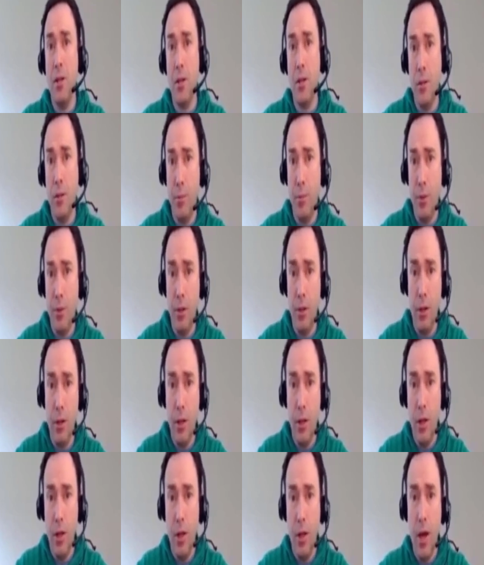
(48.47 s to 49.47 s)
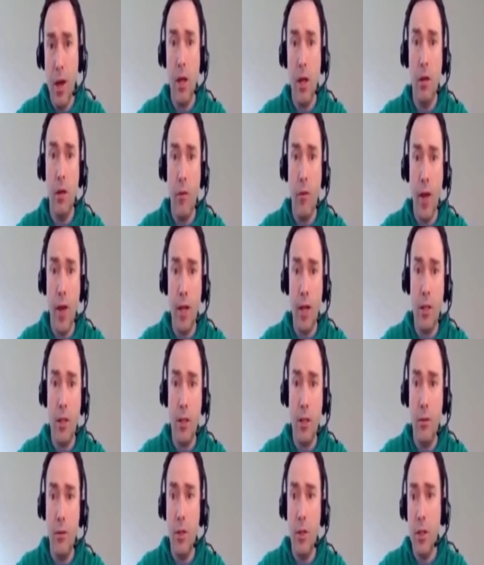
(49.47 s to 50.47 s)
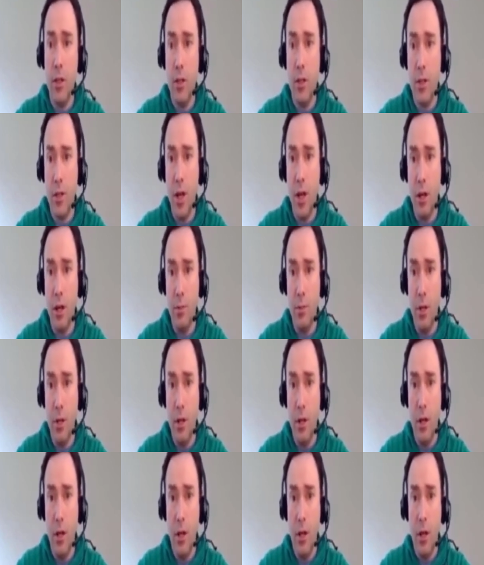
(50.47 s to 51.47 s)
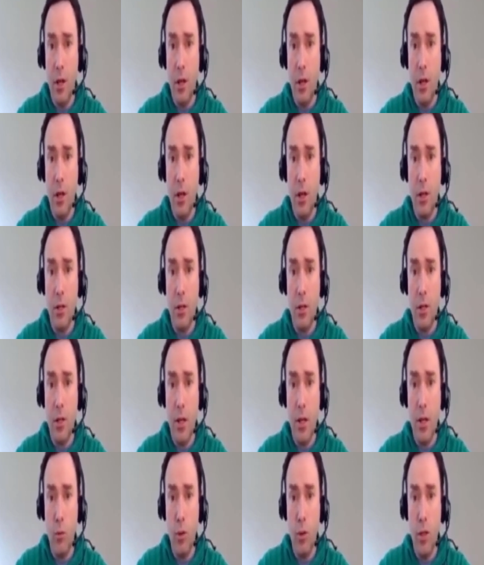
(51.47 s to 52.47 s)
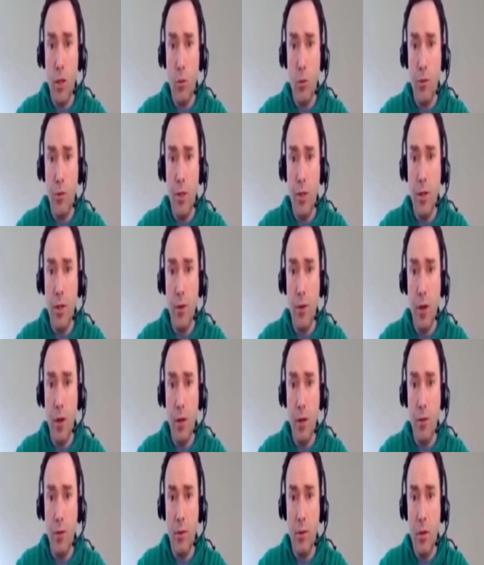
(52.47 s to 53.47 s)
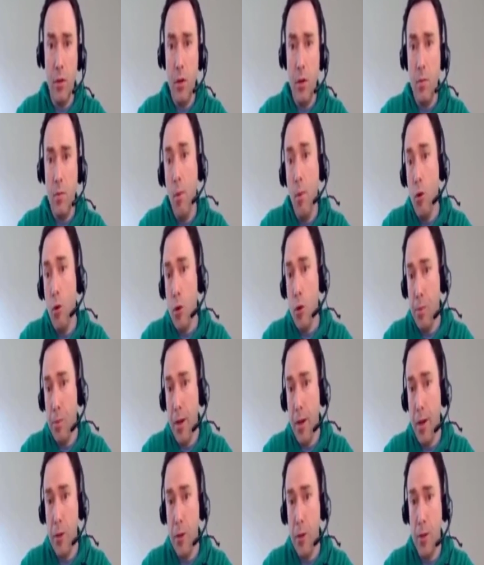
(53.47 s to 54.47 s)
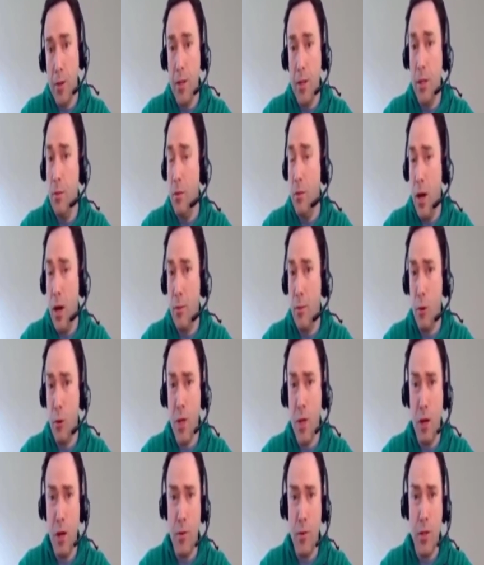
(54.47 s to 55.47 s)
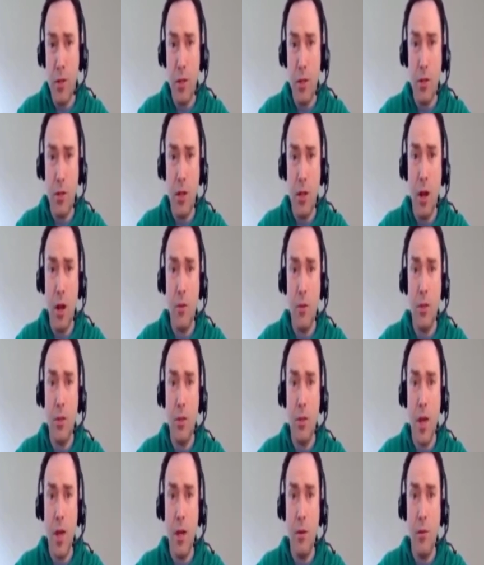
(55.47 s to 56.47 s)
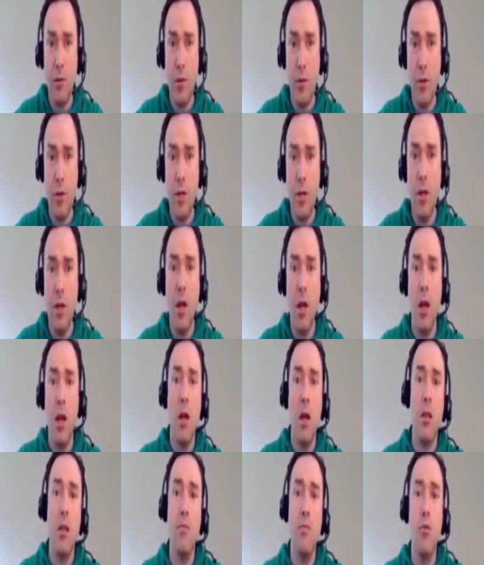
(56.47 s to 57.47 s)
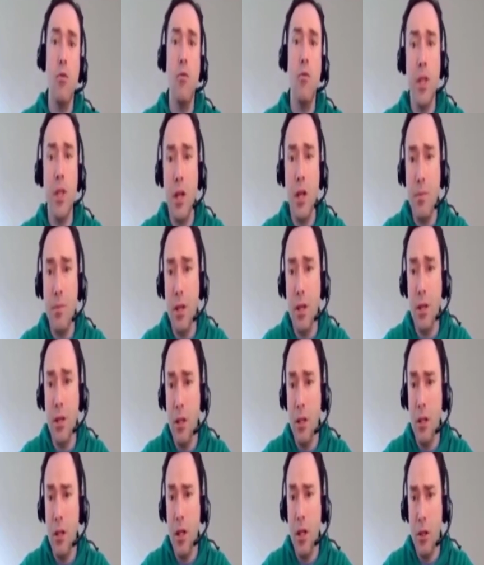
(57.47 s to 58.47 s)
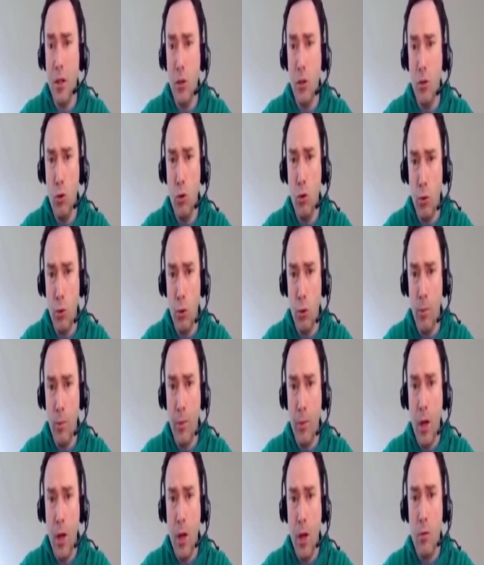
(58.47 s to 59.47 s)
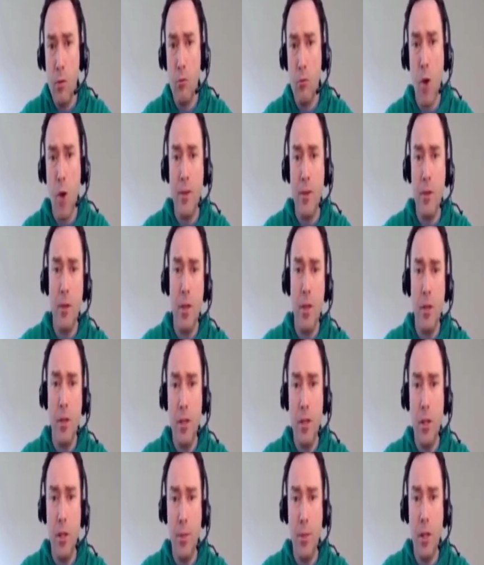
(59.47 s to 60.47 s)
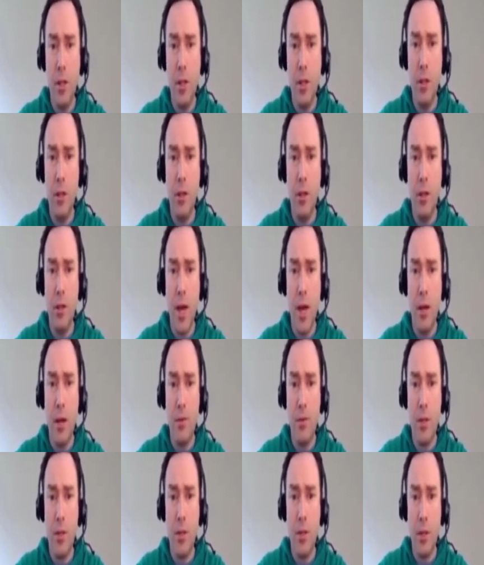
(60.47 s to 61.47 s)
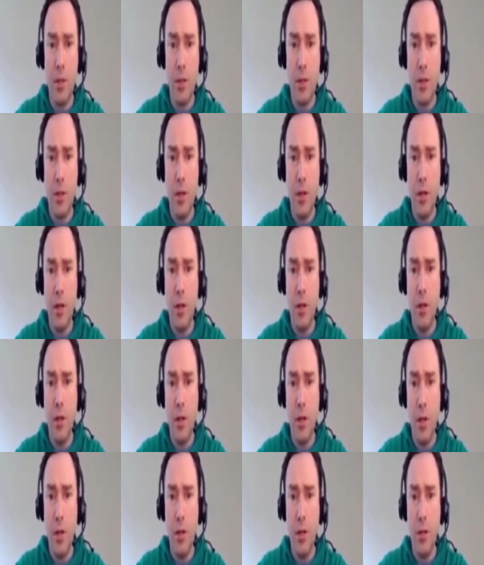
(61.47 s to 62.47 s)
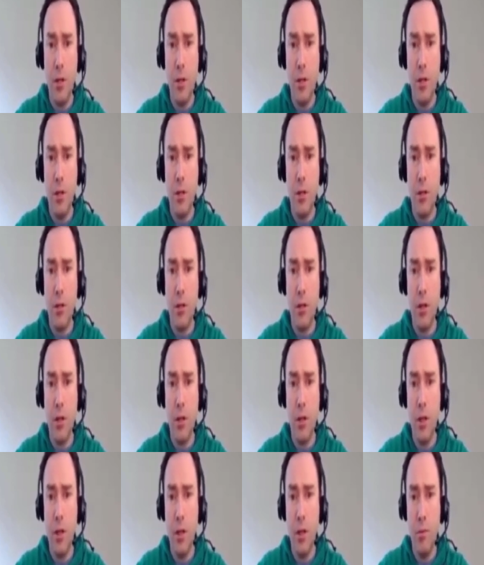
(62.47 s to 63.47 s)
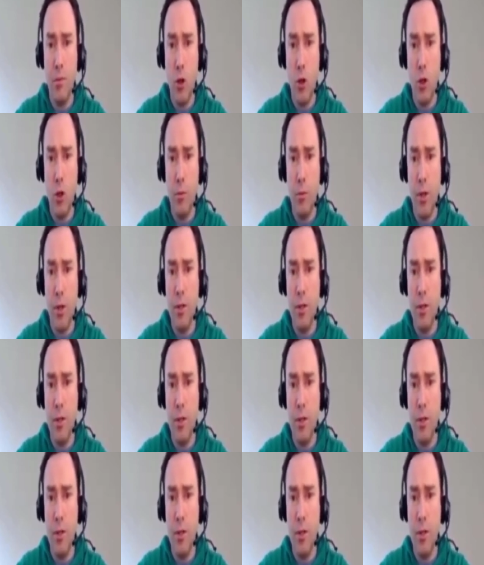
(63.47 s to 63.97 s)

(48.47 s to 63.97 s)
simple and effective setup, starting with the move d5. Most players play d5 or knight f6, and after knight f3, the move is going to be a little unusual. Rather than the typical knight f6, e6, and then bishop